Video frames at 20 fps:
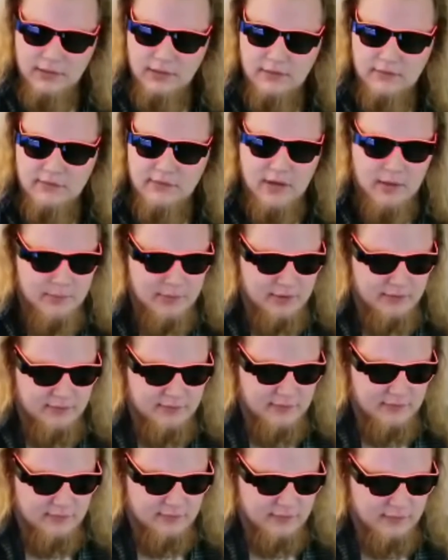In some
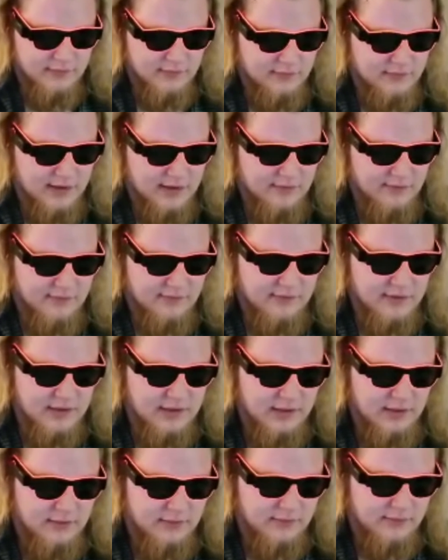instances, tent
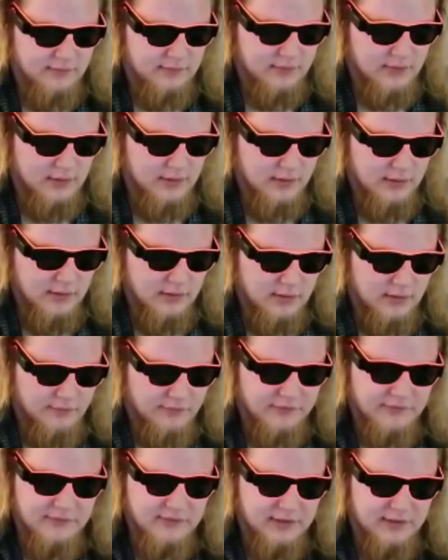cities
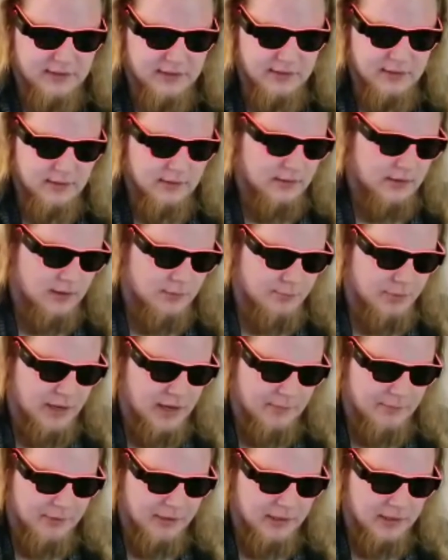of sick are
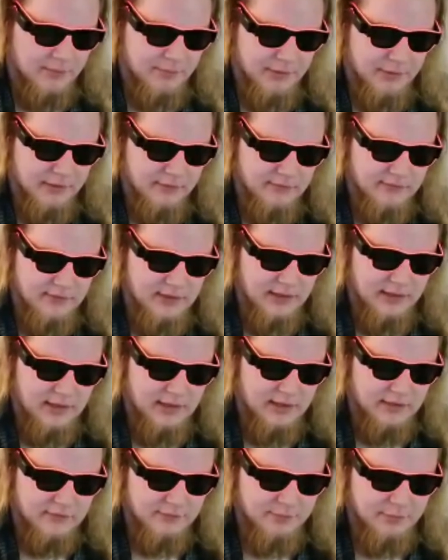popping up outside
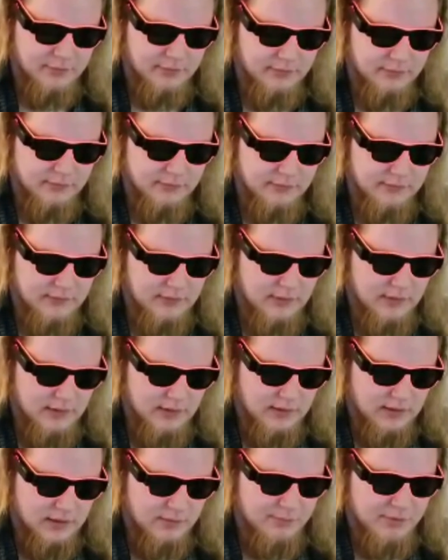hospitals,
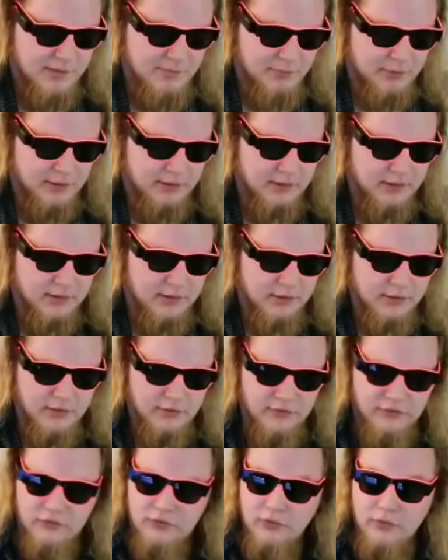and people are
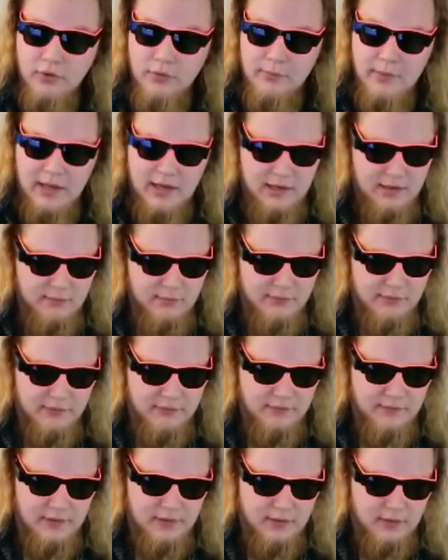encouraged to remain
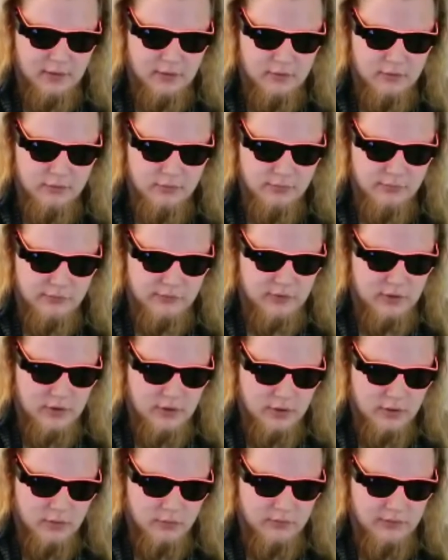within their homes,
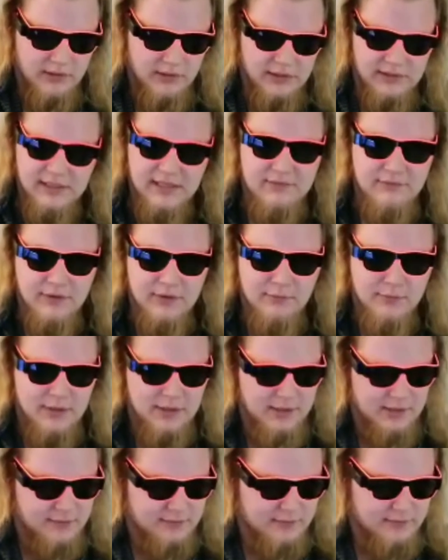only leaving
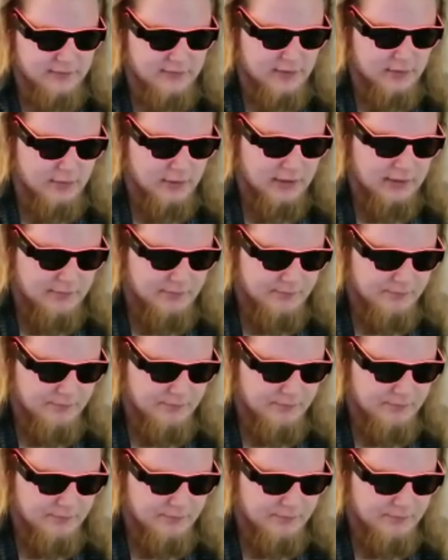when necessary.